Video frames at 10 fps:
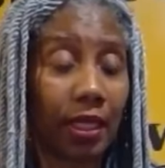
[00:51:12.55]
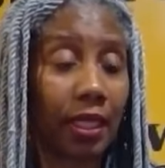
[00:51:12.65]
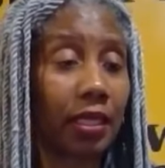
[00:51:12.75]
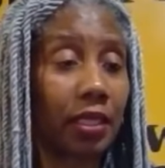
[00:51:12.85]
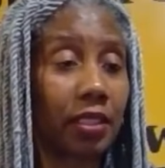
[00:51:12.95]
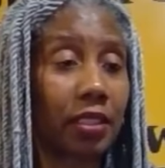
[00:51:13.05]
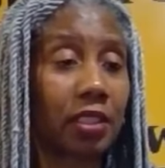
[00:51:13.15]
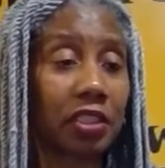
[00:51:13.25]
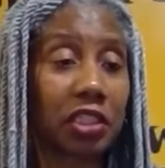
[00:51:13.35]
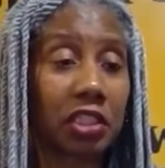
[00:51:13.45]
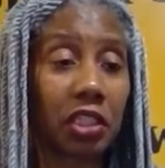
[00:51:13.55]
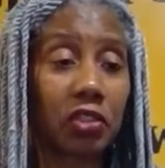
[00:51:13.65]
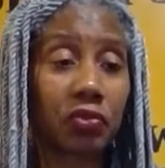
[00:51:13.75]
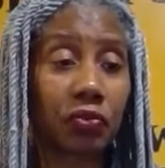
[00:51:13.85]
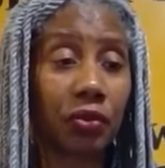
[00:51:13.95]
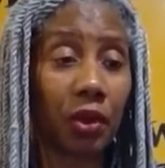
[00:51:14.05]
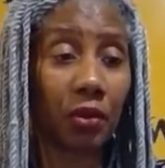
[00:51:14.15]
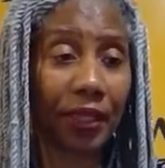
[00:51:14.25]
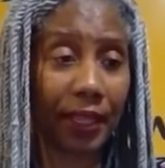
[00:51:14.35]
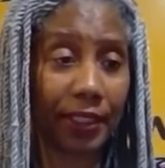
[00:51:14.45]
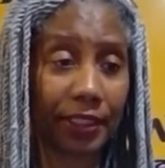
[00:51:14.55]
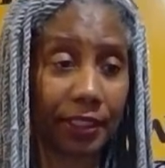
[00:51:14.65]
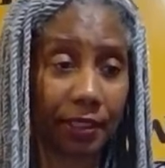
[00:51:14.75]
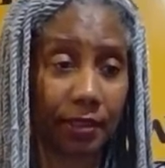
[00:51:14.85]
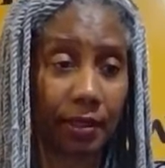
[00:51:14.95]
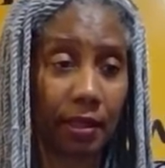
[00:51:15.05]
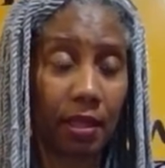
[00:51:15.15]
It is the central location